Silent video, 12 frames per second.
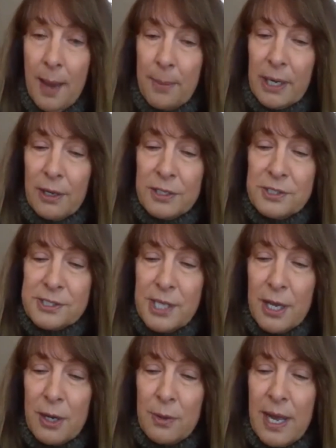But
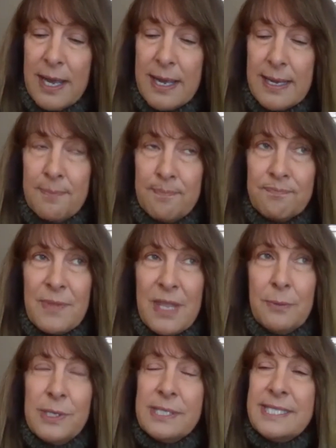also
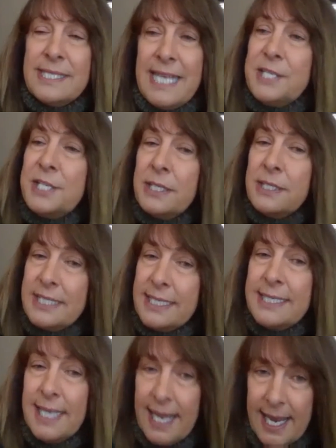with Staging
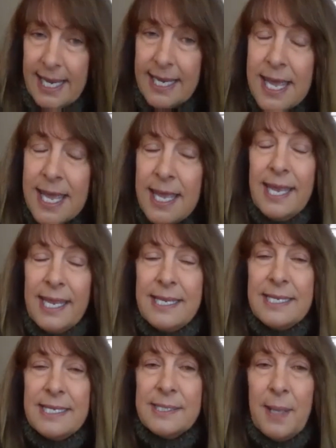Today
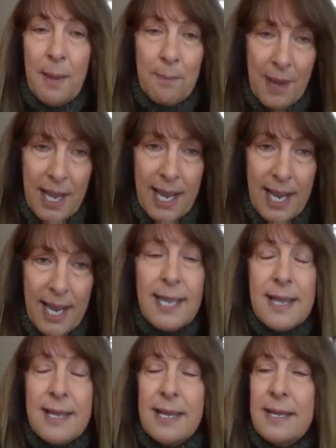is my